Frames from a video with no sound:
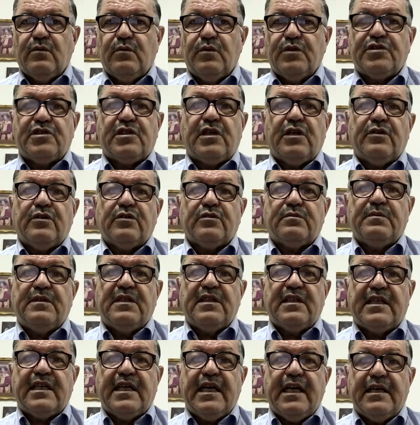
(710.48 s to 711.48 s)
which cannot
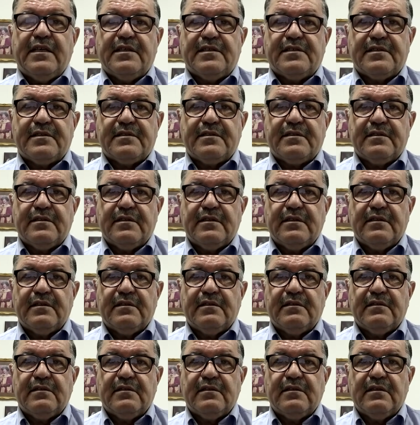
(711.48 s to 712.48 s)
be the case.
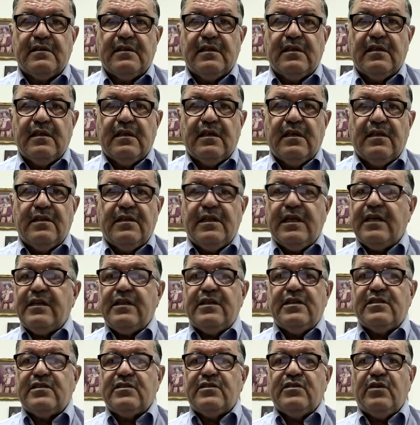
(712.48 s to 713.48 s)
There
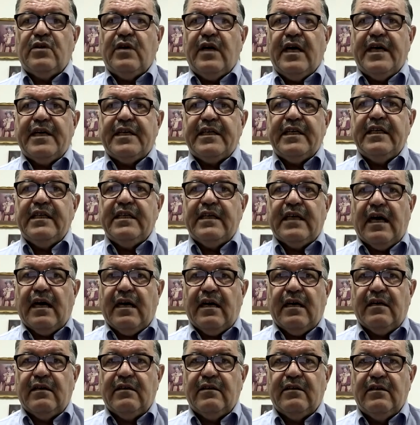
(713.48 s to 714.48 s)
is no
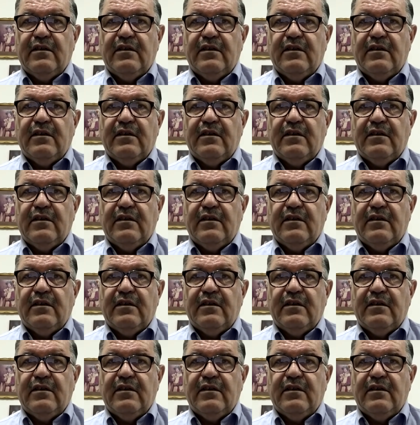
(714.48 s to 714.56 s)
arena